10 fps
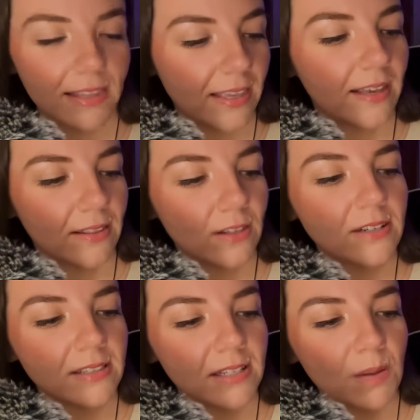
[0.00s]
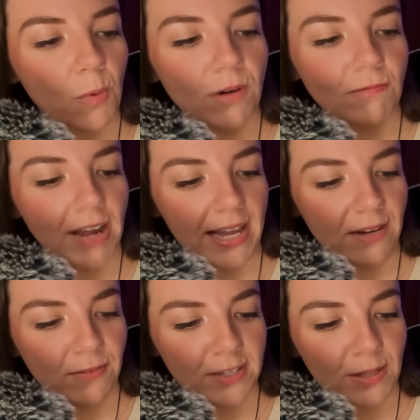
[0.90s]
yeah, looks a little more
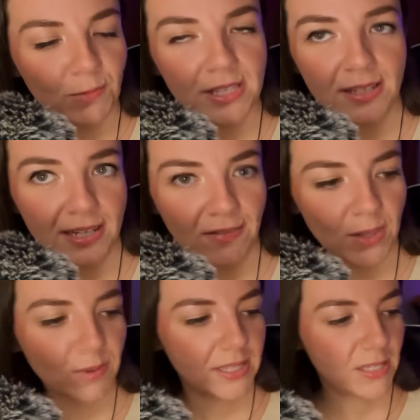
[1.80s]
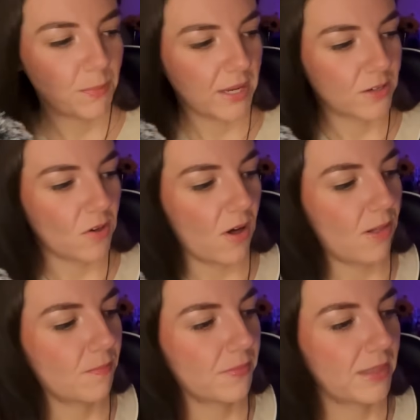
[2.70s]
red for some reason, even though it says pink doll.